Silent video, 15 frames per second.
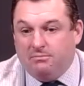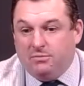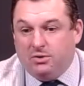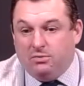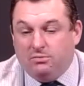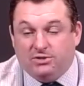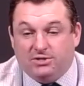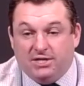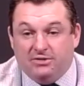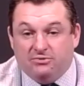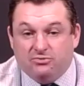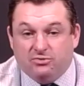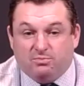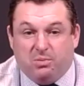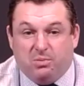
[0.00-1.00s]
It was a
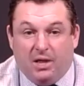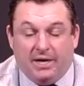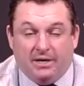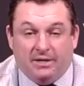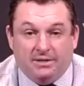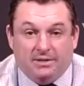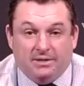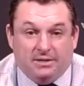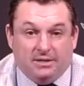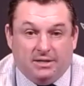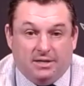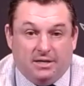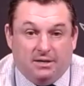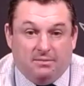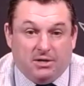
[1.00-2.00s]
dangerous play,
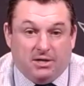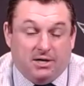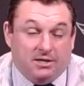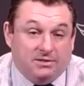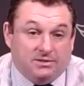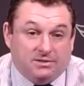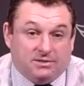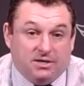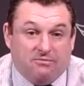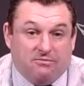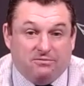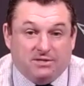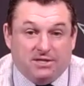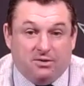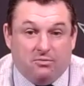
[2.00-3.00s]
and Guddy's as
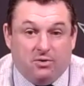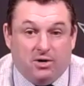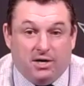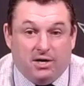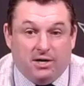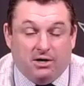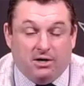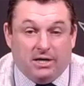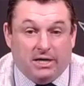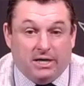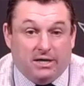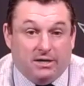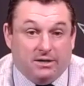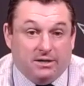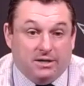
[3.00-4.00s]
tough as anyone in our
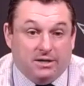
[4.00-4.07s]
league,